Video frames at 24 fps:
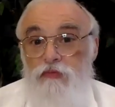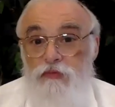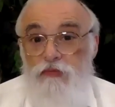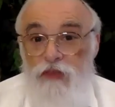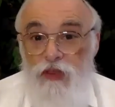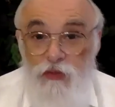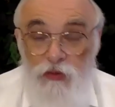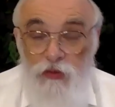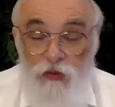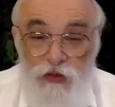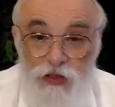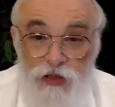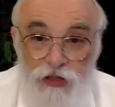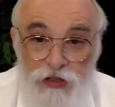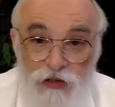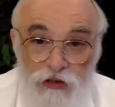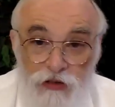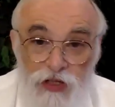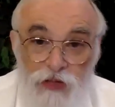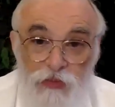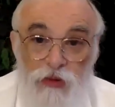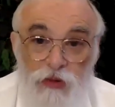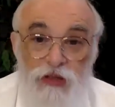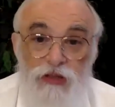And well, this
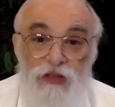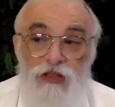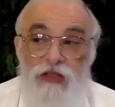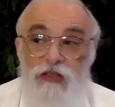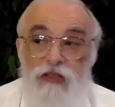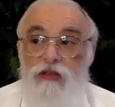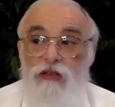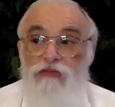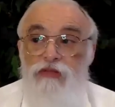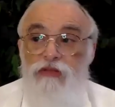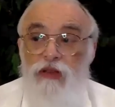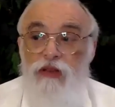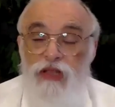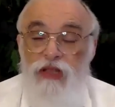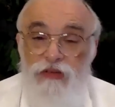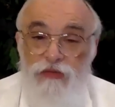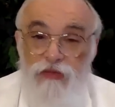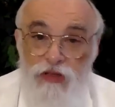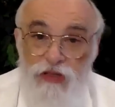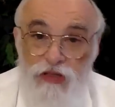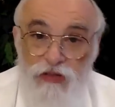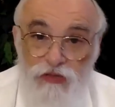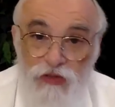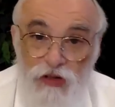corresponds to the three
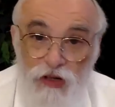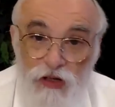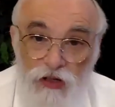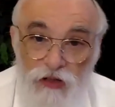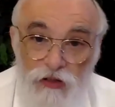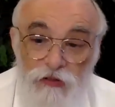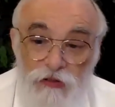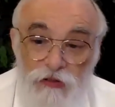levels of Eir.